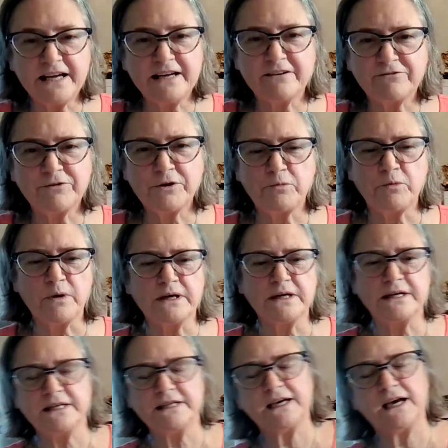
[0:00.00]
Hi,
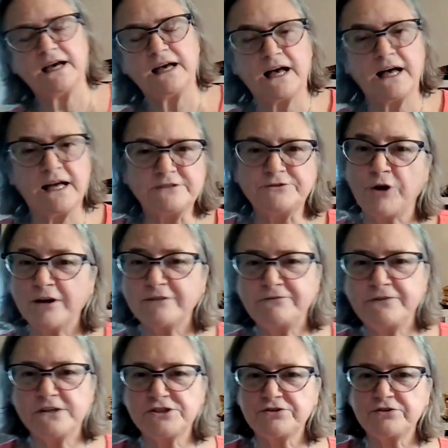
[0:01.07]
everyone.
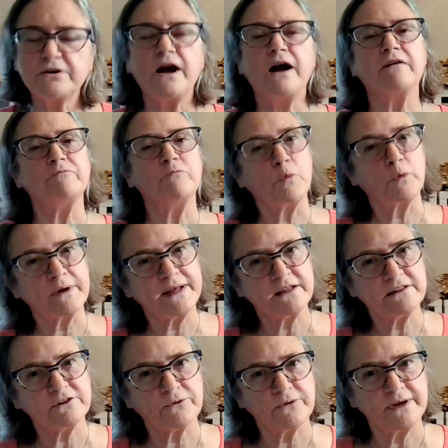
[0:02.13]
Dawn Fisher of
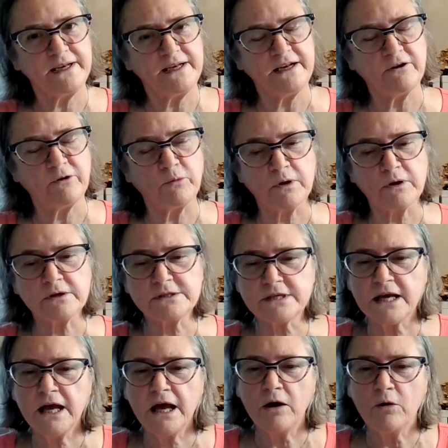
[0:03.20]
Morning Glory
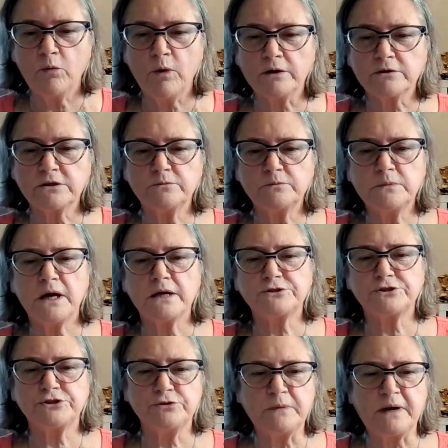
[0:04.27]
Needleworks. Welcome
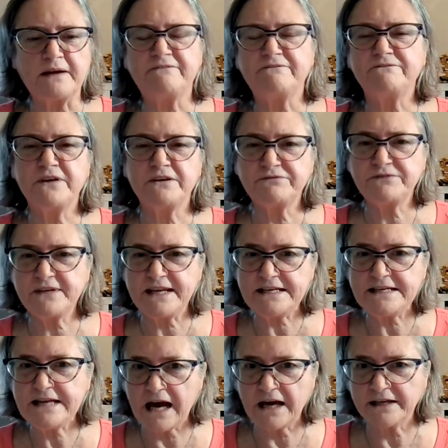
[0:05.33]
to my
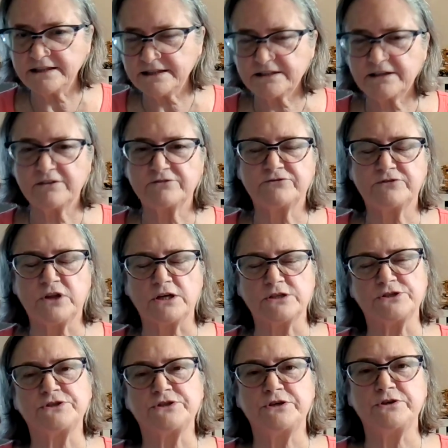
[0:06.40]
59th
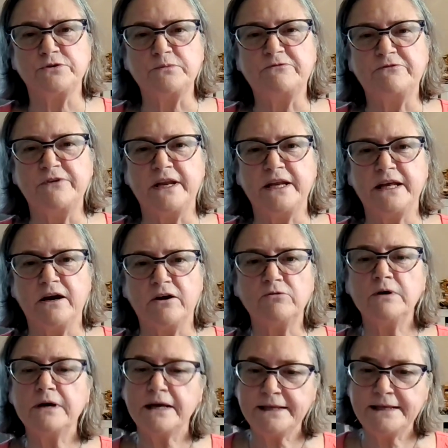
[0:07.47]
FlossTube
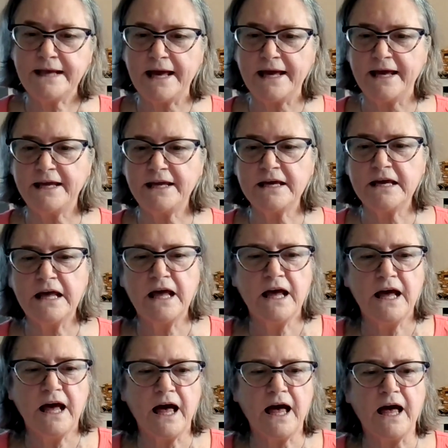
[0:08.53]
video. Yay.
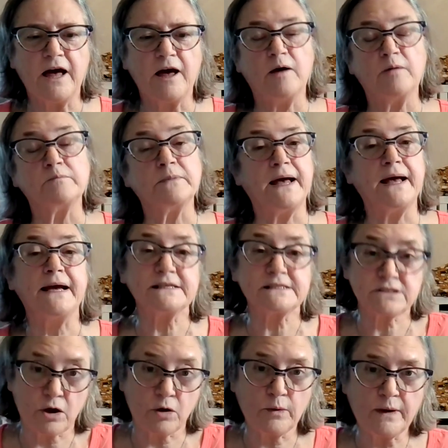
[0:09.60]

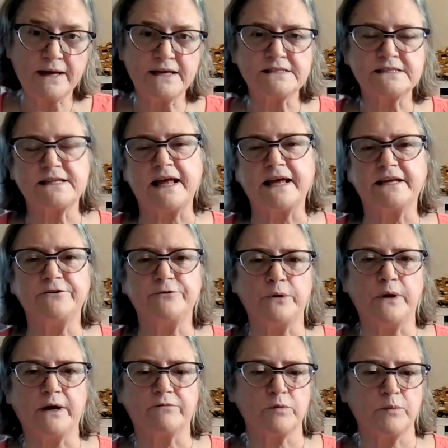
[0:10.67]
As always, thank you
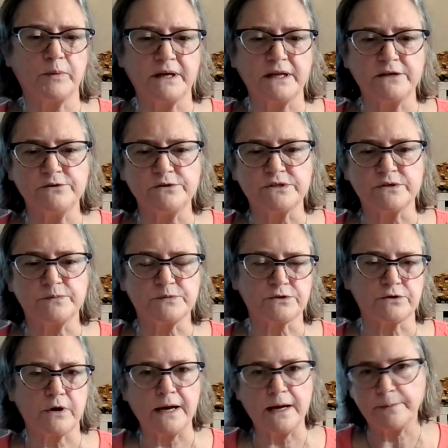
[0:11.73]
to everybody who
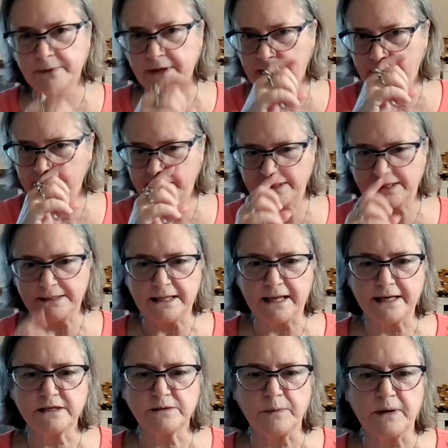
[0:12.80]
subscribed, commented,
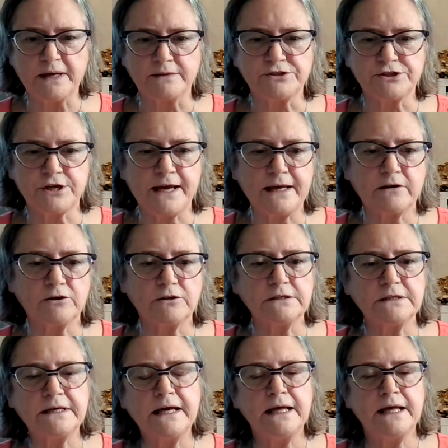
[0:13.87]
liked my
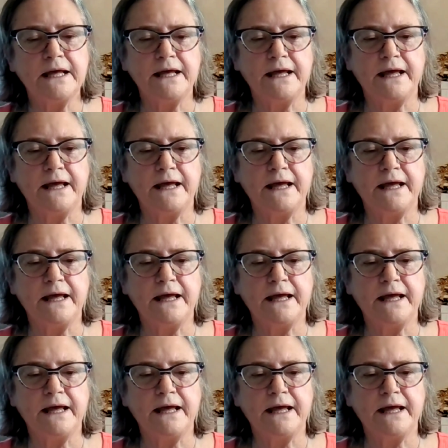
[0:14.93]
channel.